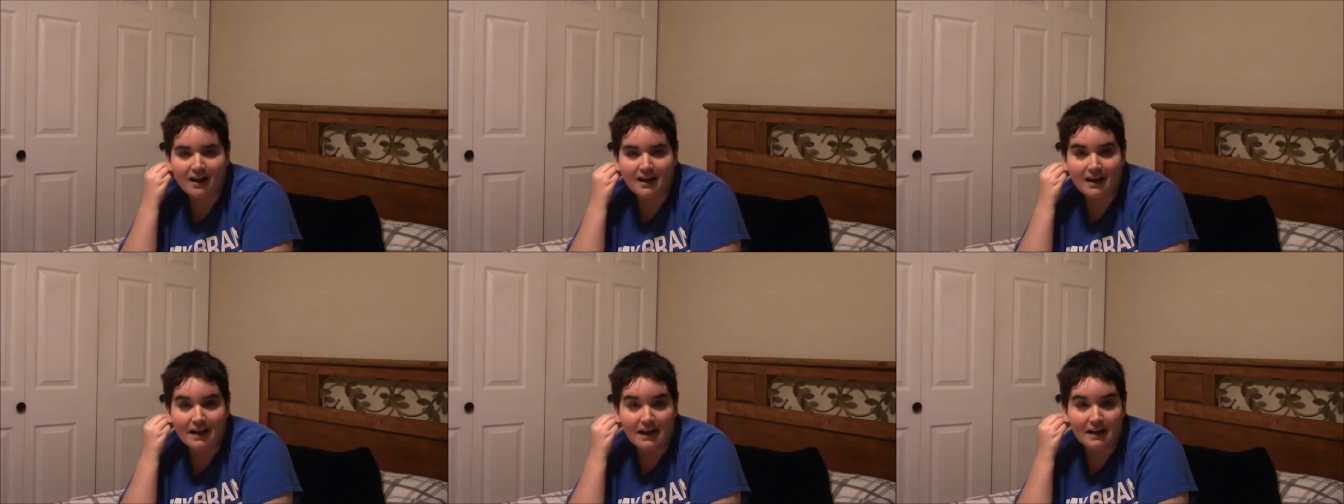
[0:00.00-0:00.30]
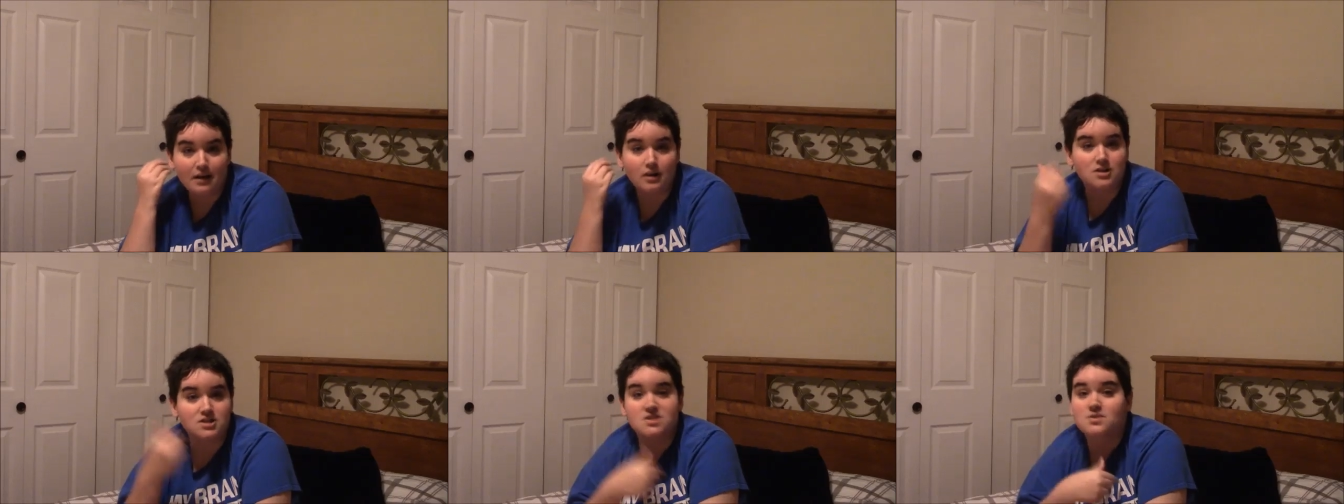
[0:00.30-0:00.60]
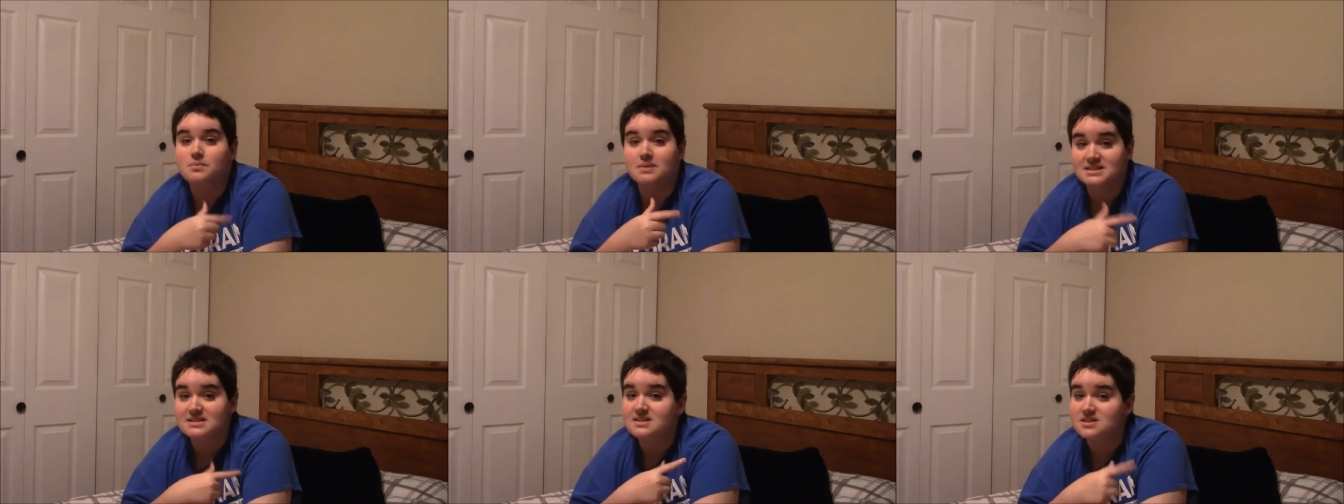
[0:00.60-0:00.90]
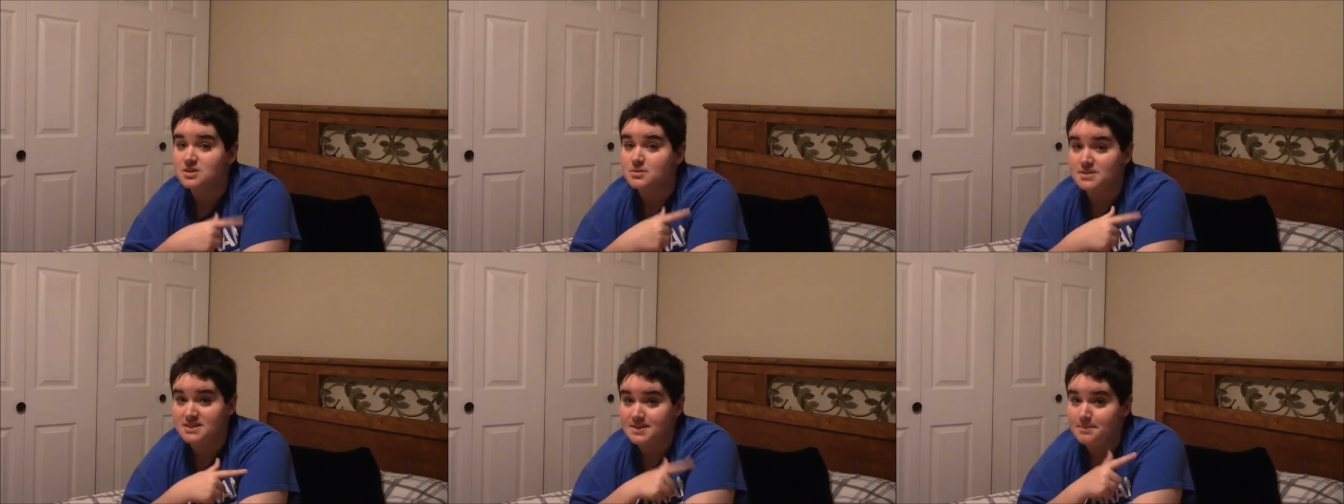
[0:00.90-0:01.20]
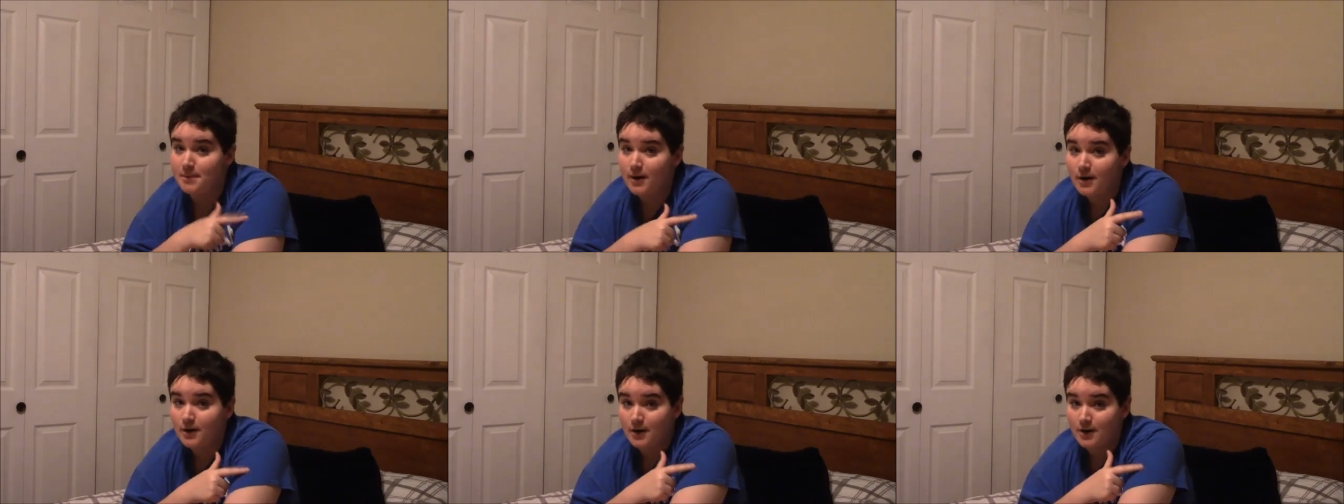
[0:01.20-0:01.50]
and also my sister with the
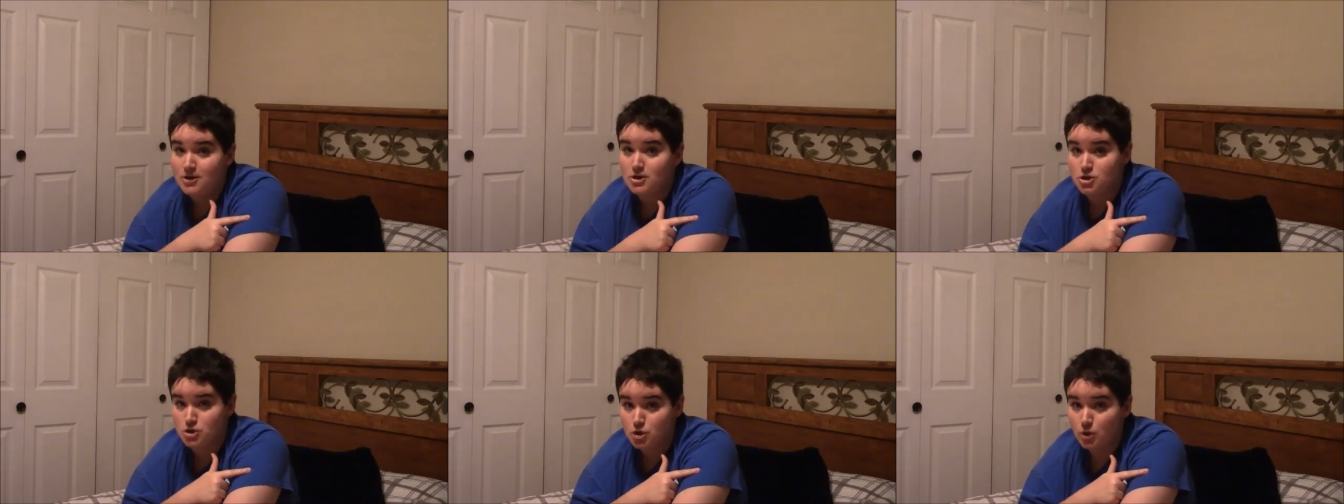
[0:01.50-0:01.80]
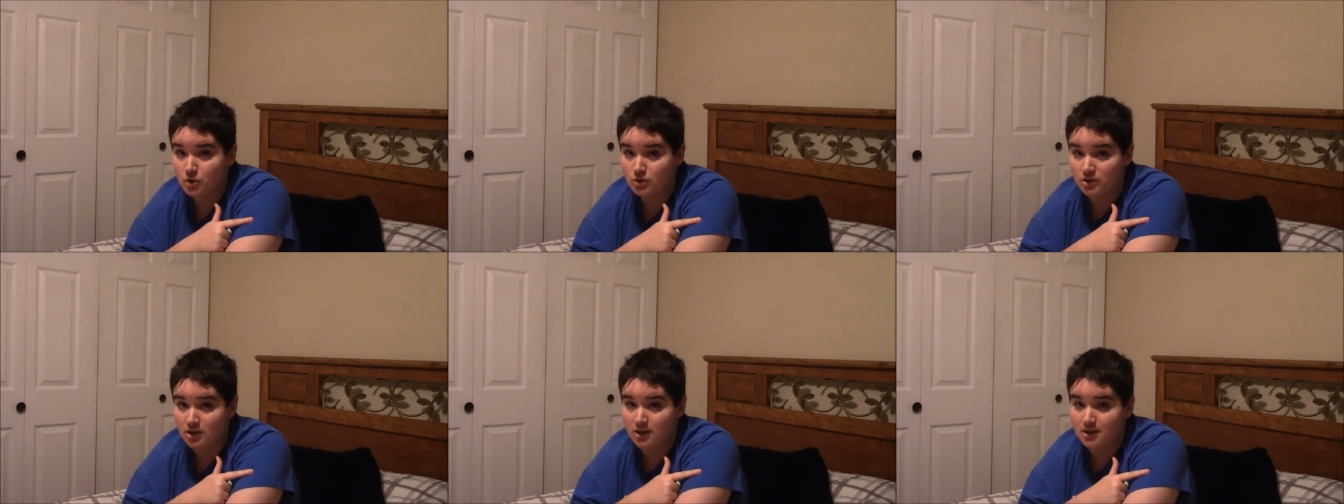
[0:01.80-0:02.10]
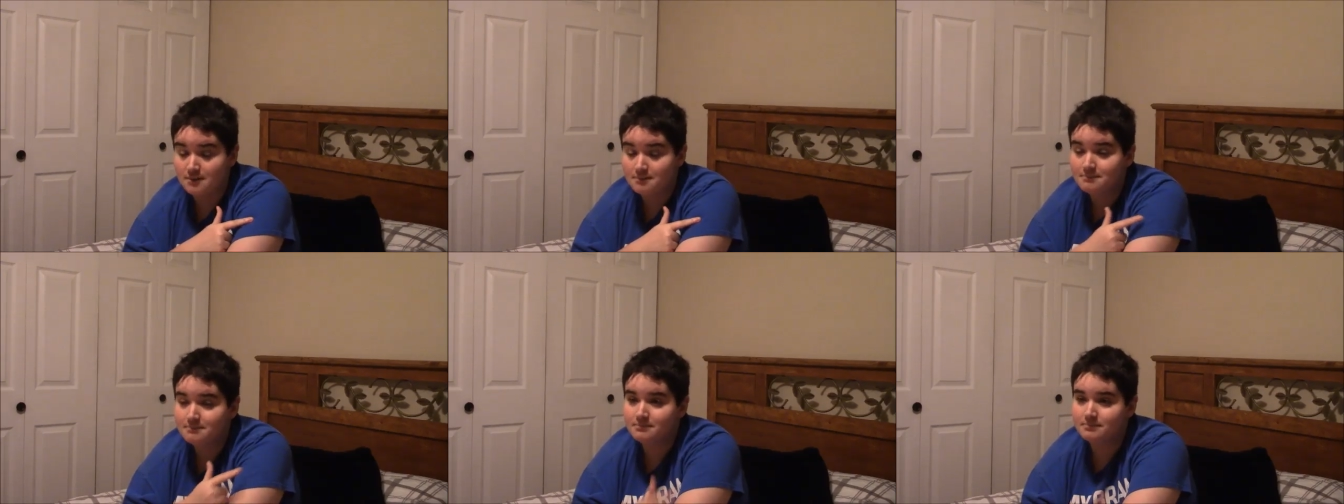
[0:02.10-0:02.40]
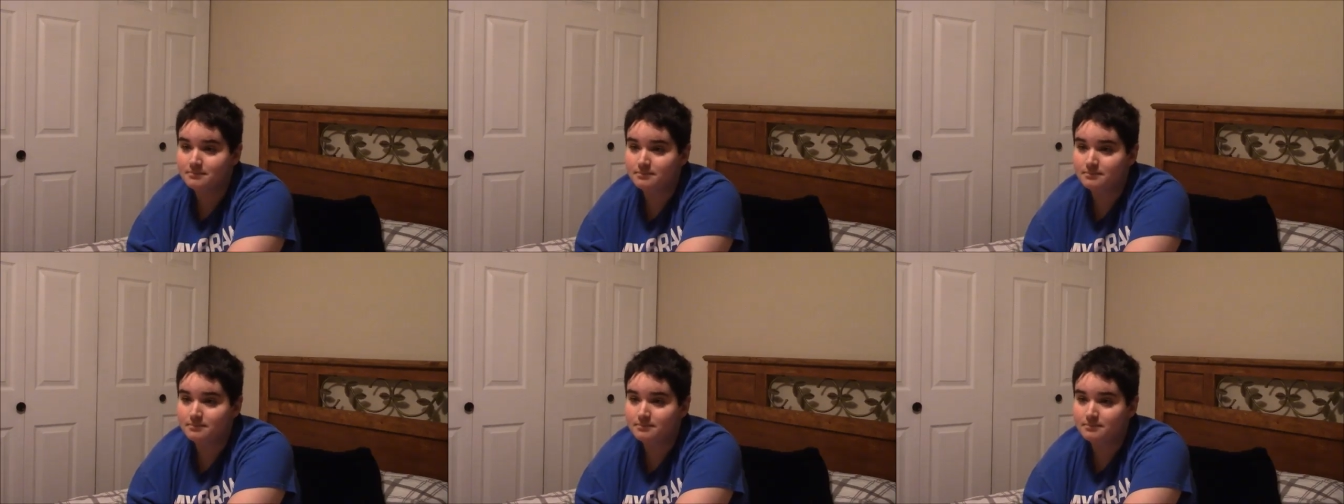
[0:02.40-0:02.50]
mark on her shoulder